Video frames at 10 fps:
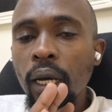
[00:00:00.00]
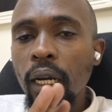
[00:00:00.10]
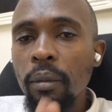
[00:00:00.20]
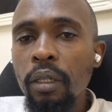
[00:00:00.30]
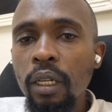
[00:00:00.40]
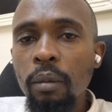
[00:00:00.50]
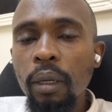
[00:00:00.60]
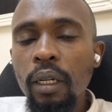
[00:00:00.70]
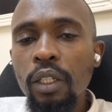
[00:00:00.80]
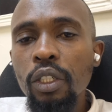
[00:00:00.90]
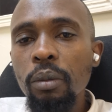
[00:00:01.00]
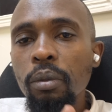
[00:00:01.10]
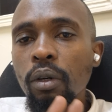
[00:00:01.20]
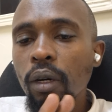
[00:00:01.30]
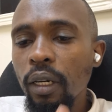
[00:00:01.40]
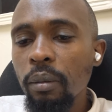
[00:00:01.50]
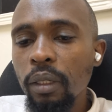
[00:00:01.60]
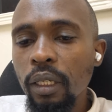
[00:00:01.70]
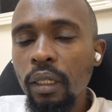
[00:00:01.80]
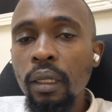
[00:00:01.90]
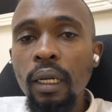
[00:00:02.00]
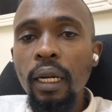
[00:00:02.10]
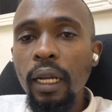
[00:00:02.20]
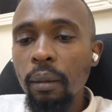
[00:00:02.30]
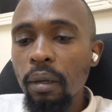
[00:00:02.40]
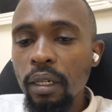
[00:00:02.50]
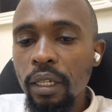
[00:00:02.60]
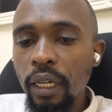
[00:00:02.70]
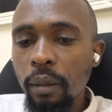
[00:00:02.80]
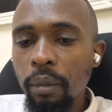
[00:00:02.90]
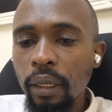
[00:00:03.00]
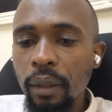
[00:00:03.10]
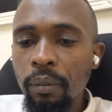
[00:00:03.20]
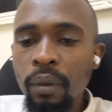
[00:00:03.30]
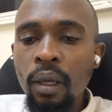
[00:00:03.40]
limited partnership or a limited liability company.